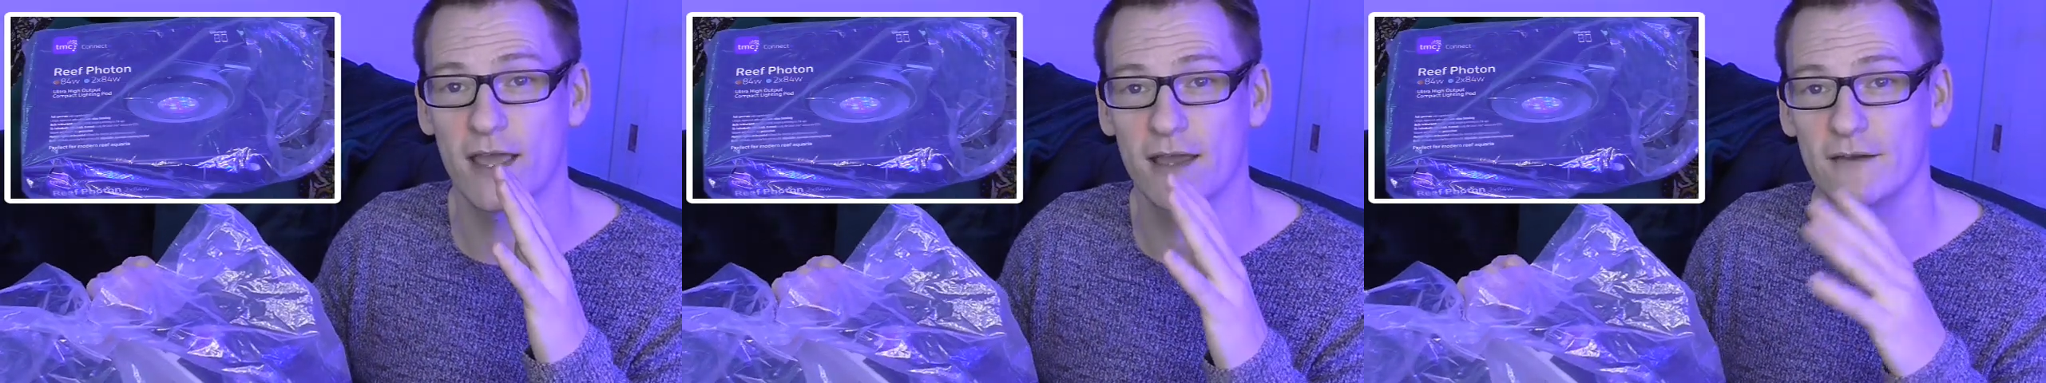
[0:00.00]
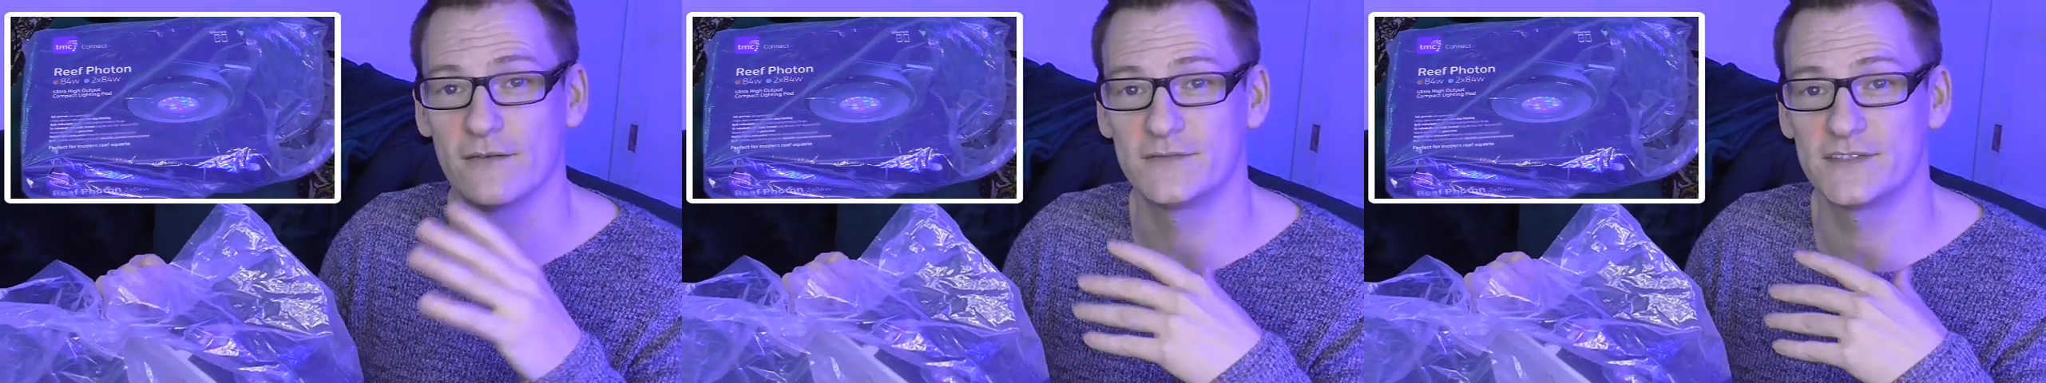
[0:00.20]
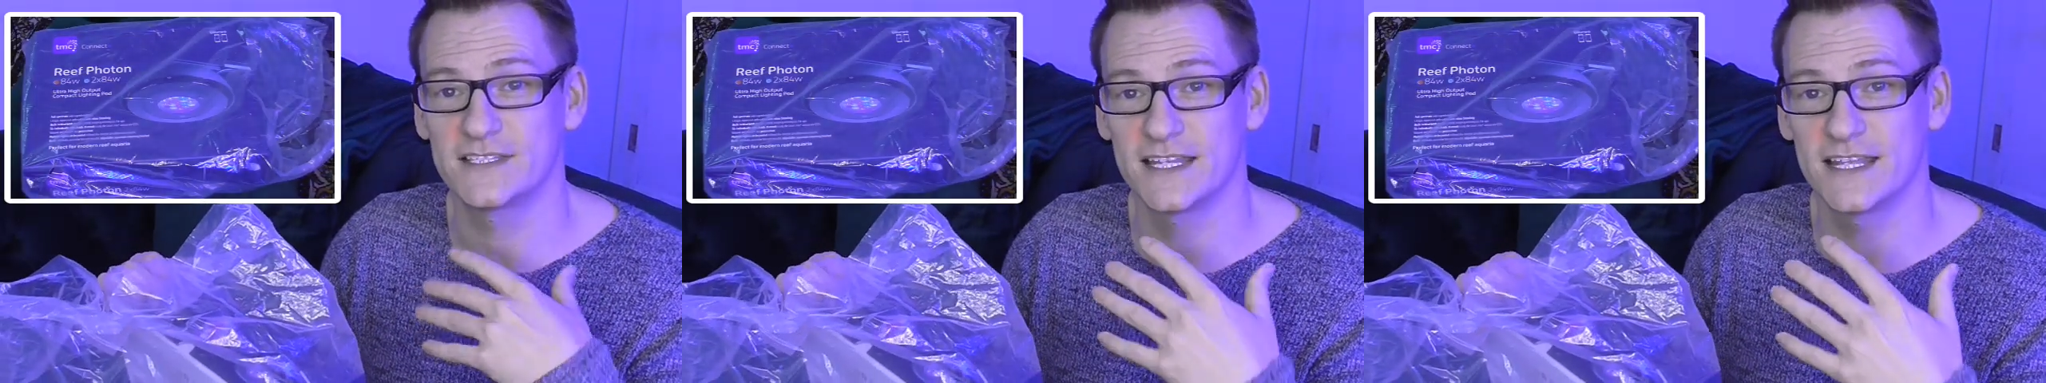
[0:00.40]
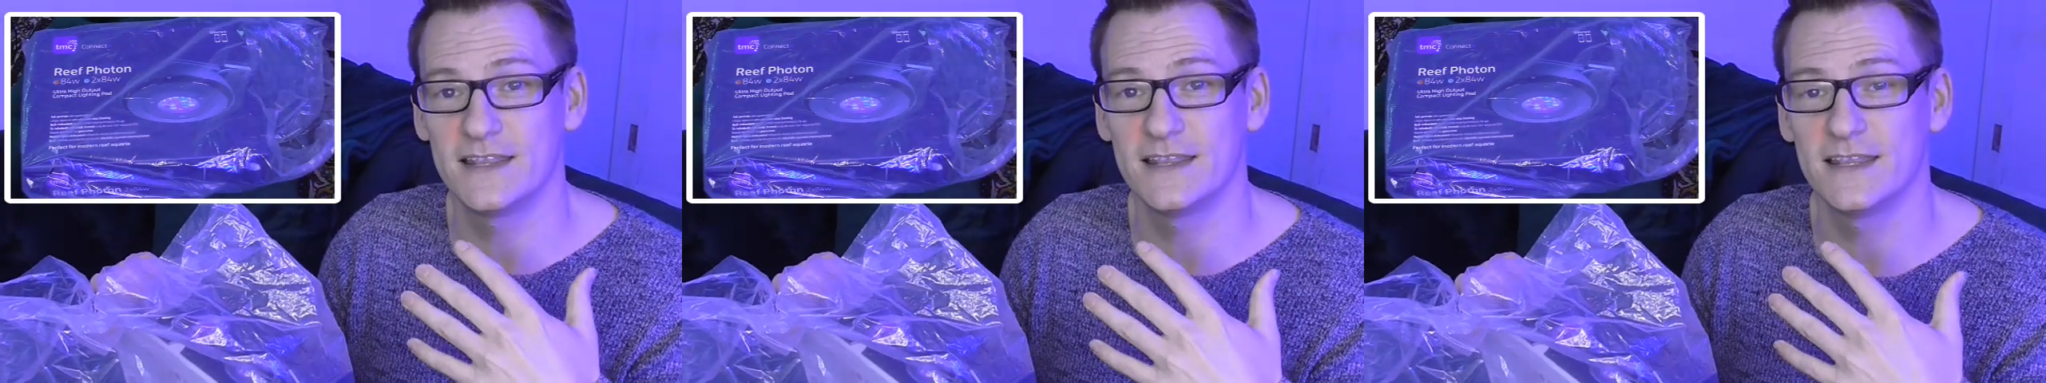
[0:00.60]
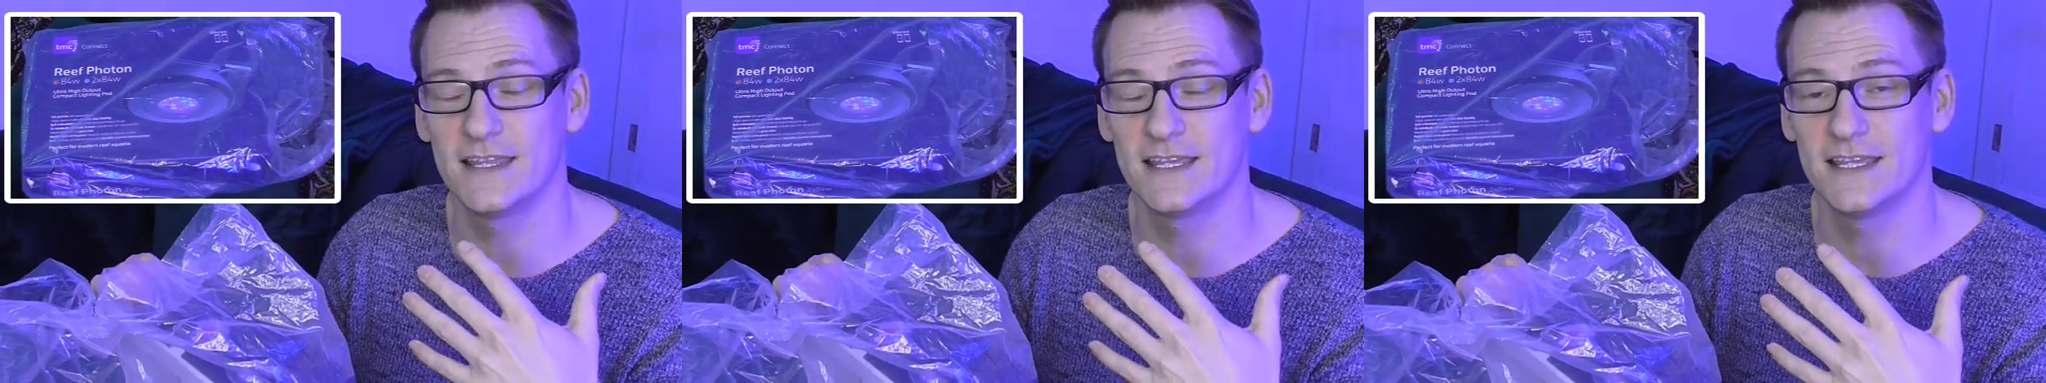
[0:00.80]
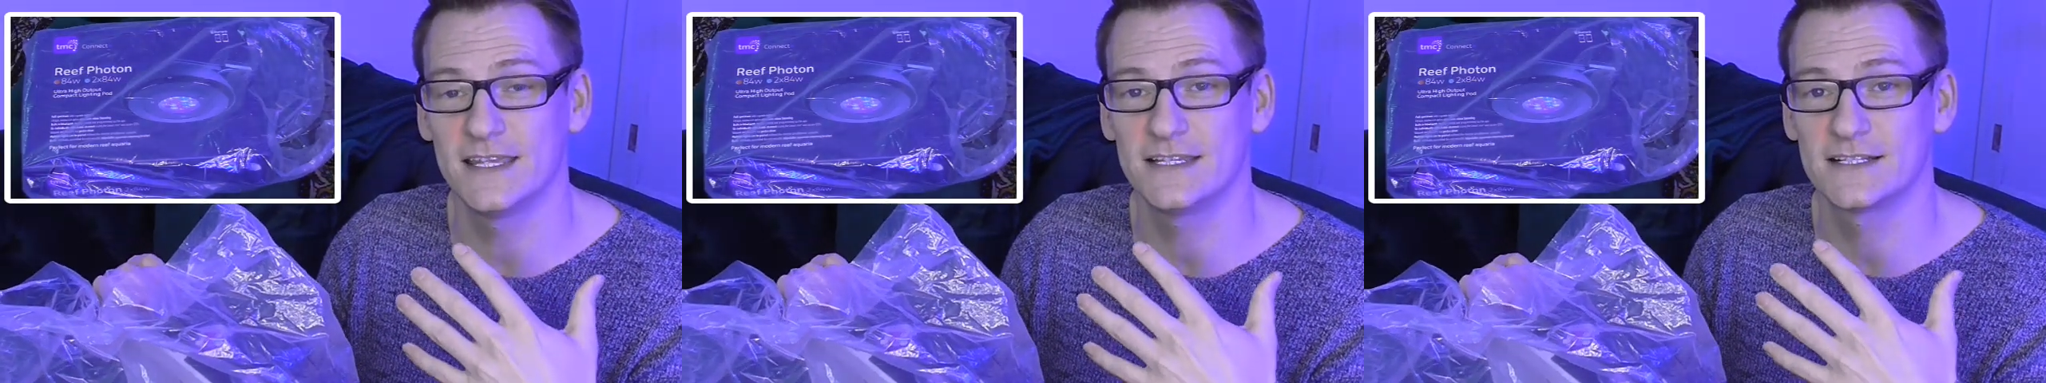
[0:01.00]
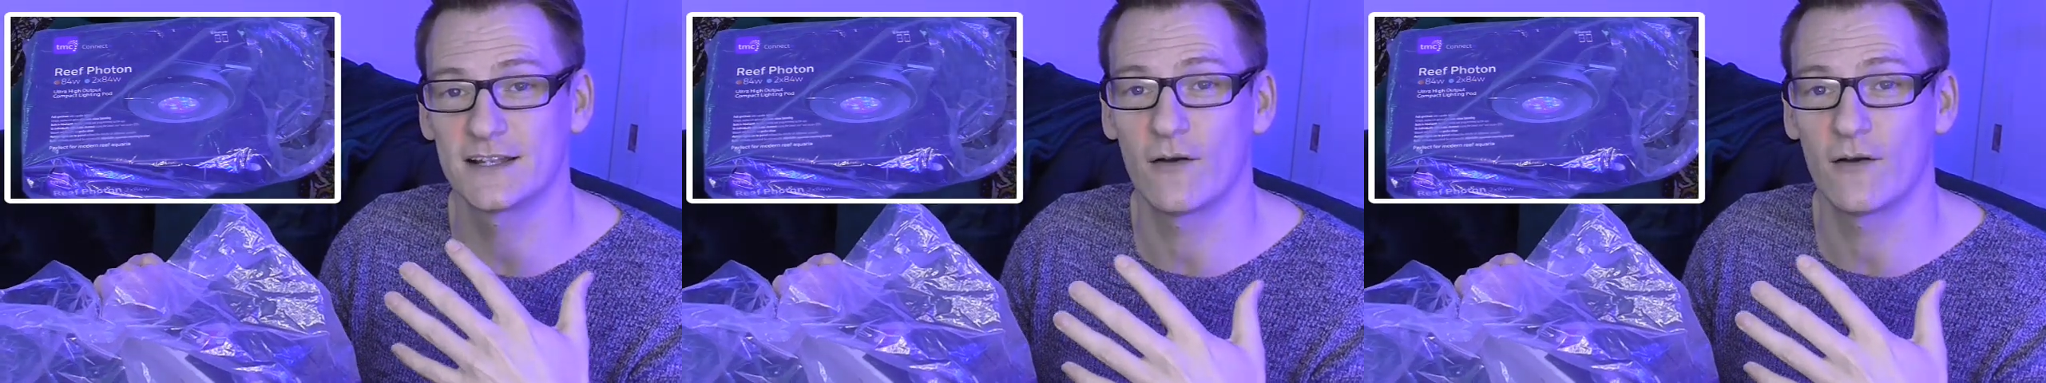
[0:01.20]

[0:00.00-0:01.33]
have seen these